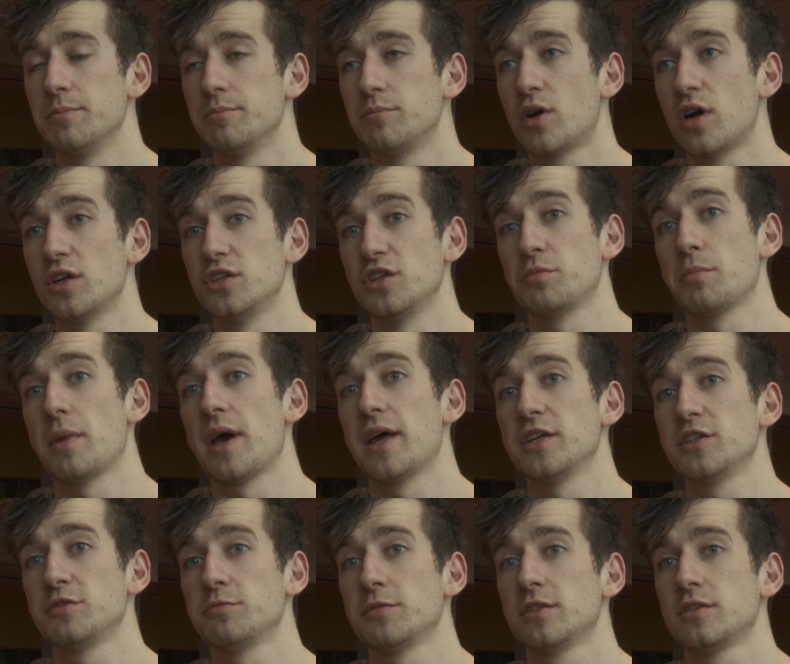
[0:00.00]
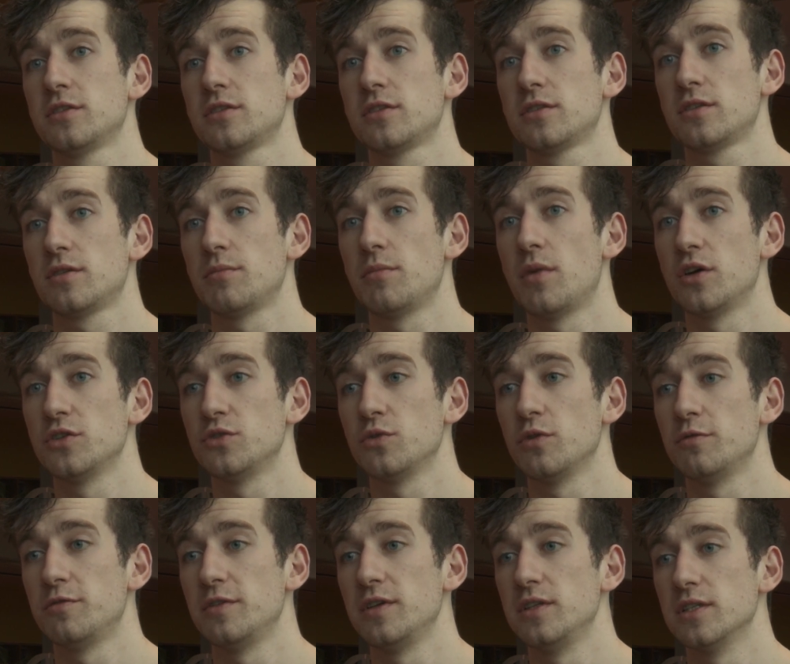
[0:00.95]
Project management
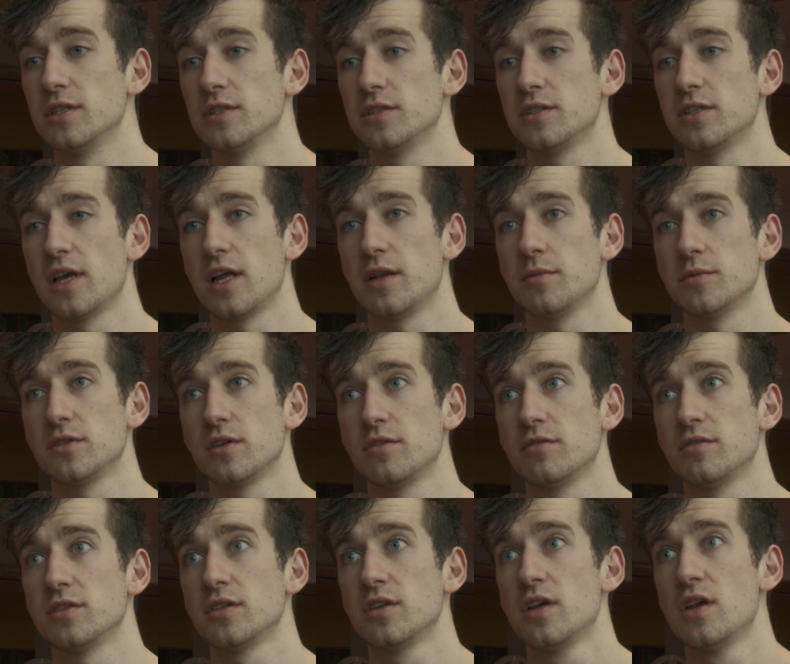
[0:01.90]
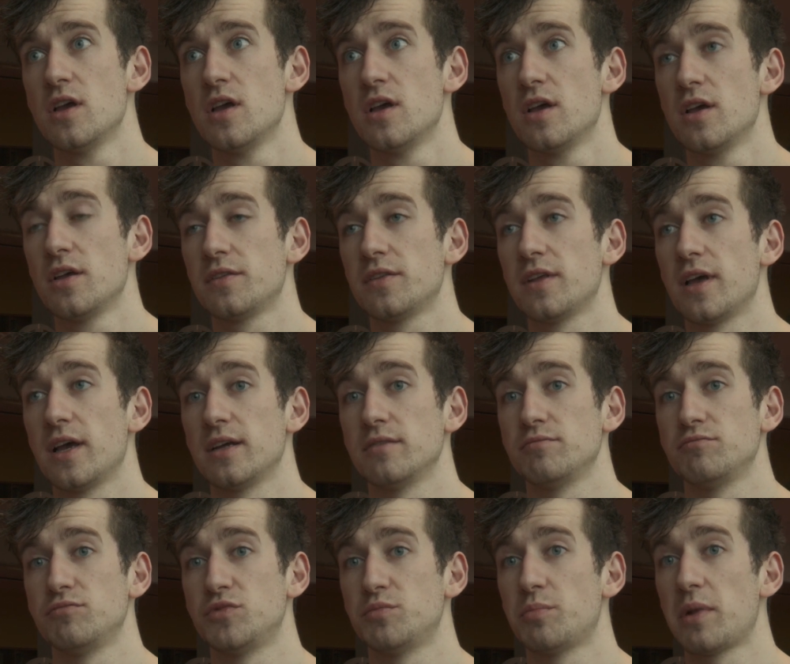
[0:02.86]
module feeds into the element of it
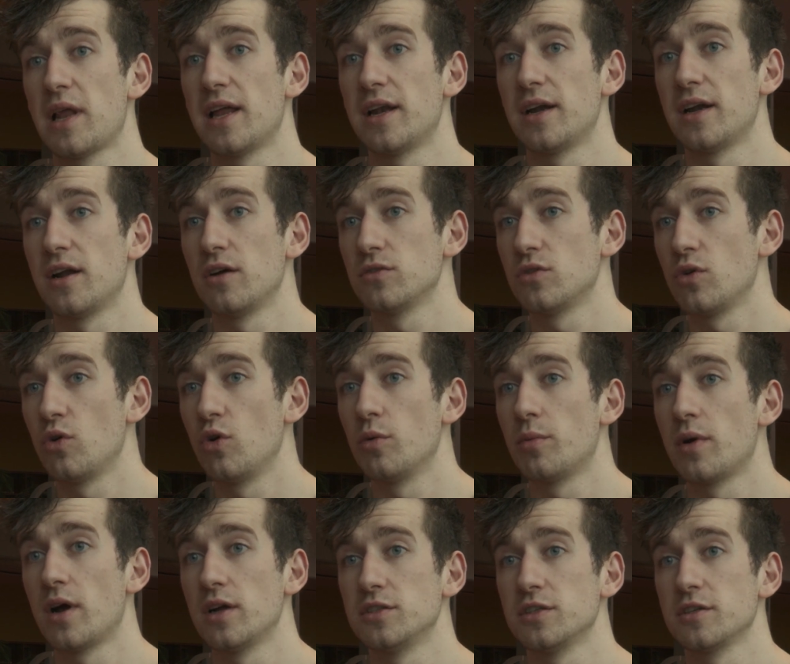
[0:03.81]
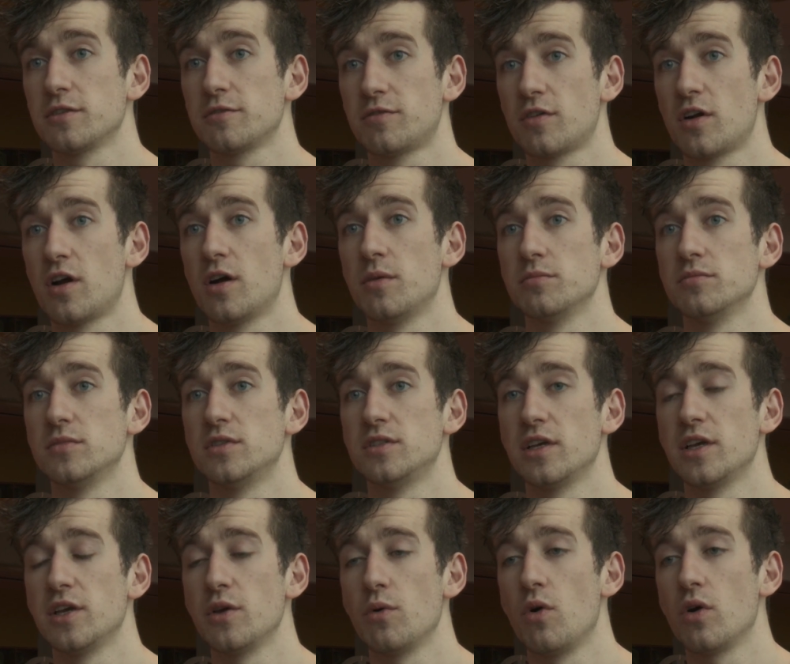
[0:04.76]
that planning out the whole project from the
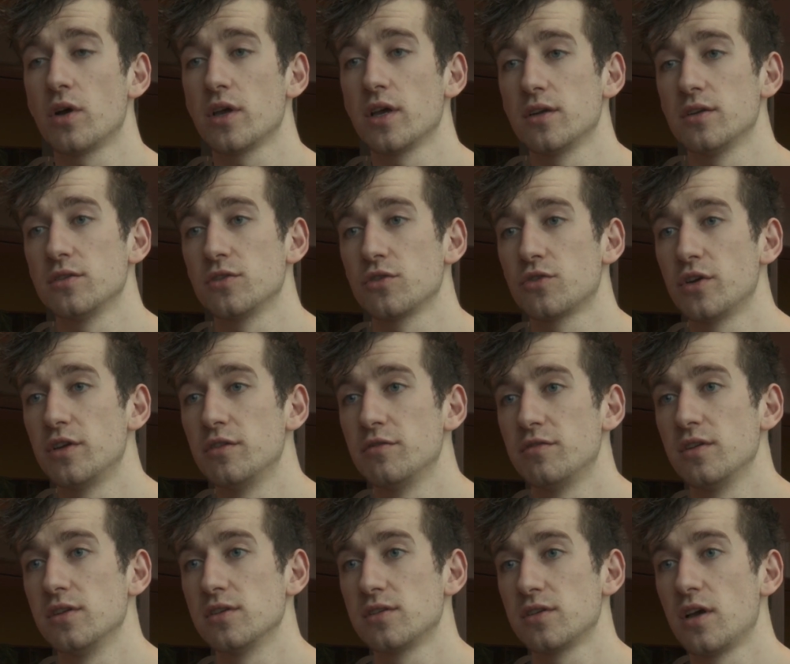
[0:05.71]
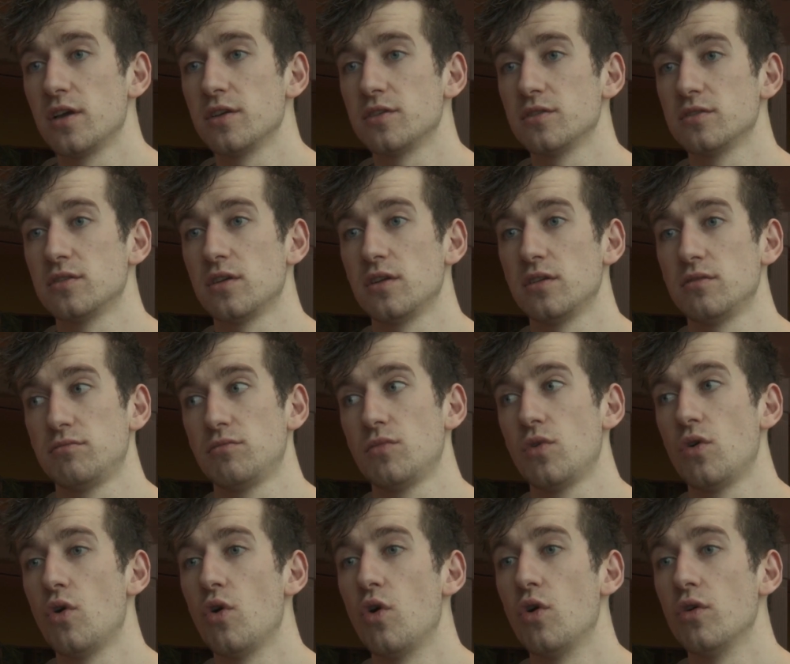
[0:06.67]
day you walk in on the Greenfield site until
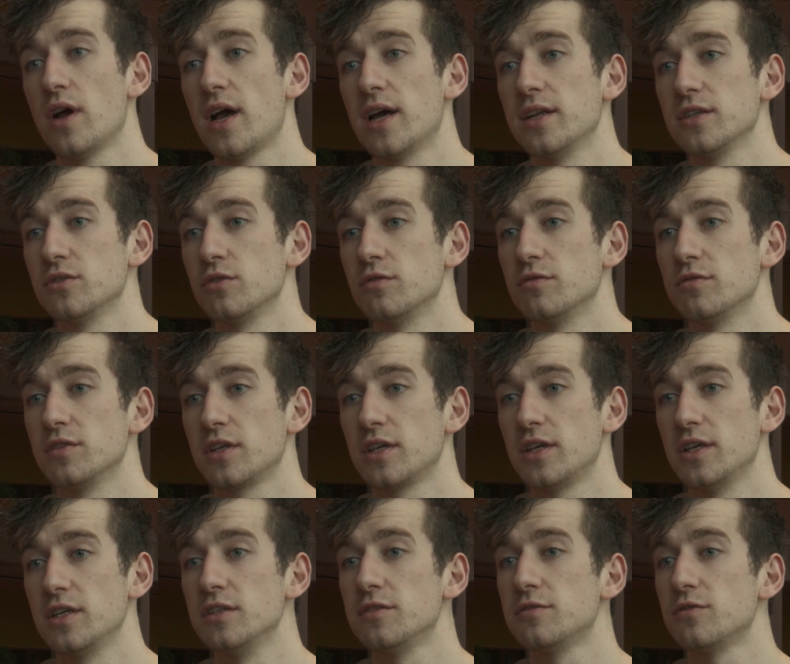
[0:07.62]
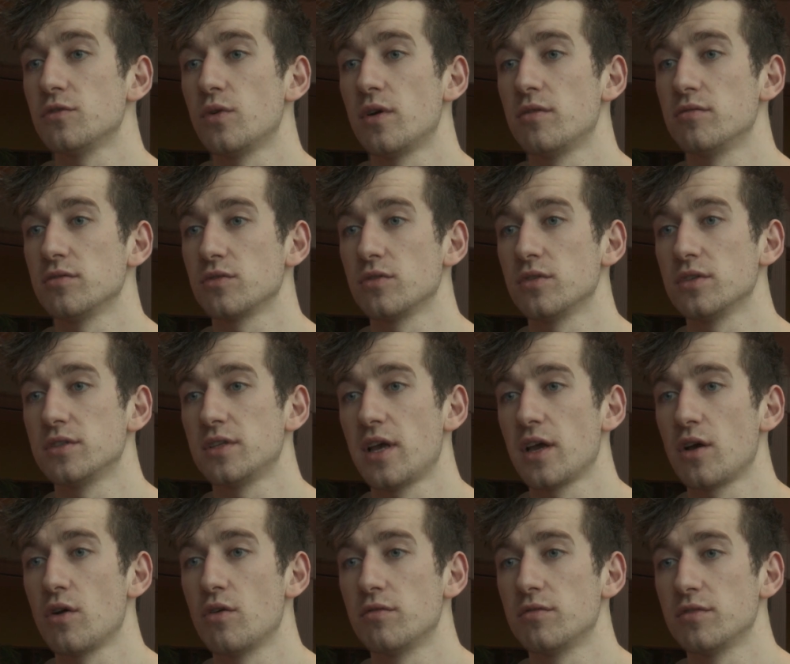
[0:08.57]
handing over the keys for whoever's going to
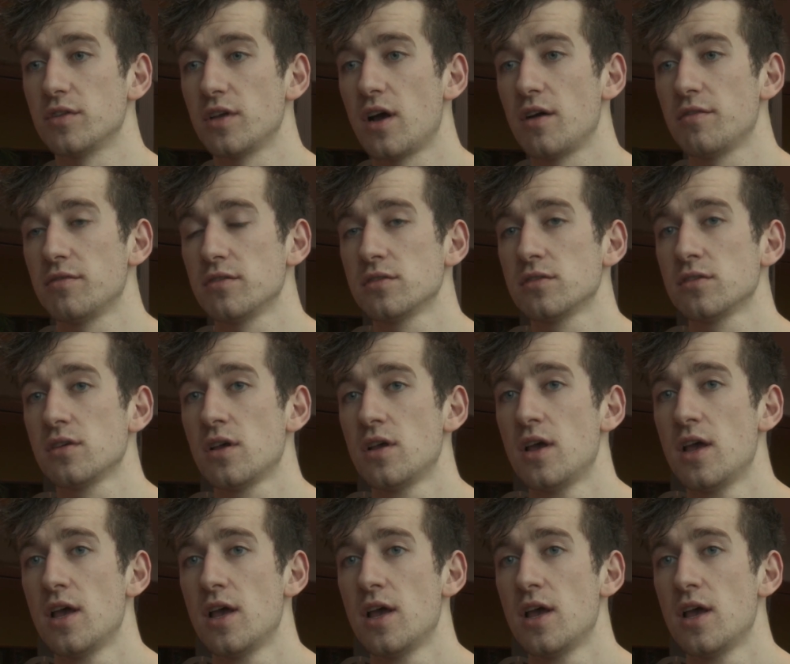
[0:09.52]
take over the office.